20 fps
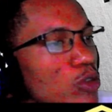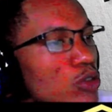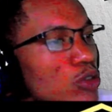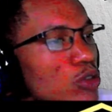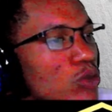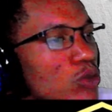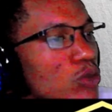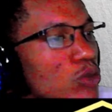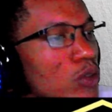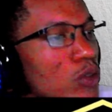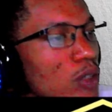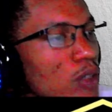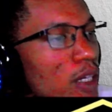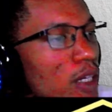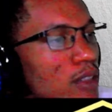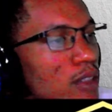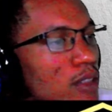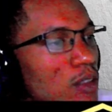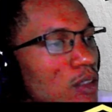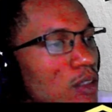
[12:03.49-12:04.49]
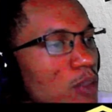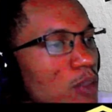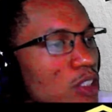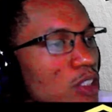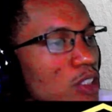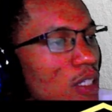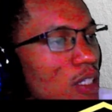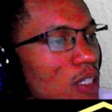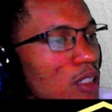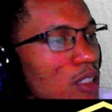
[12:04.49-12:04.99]
you will get how much
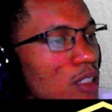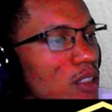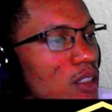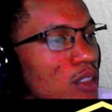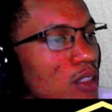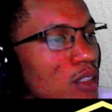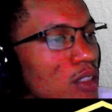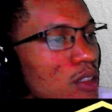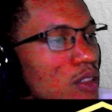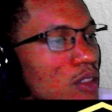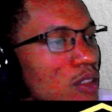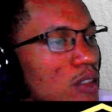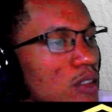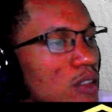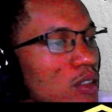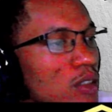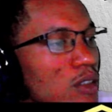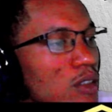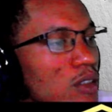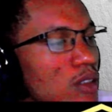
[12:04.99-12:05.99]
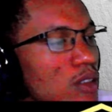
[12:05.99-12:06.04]
that is.